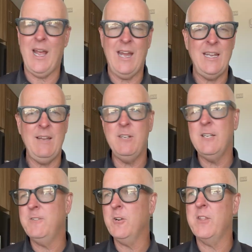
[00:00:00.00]
And even
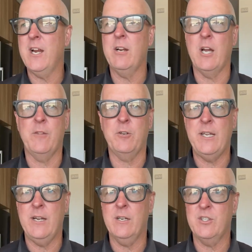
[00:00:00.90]
if you're there in other
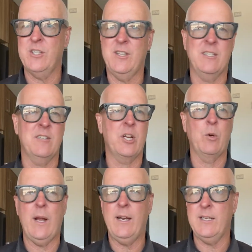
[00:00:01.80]
years, this is a
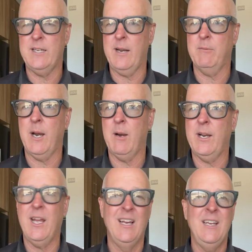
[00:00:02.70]
great itinerary.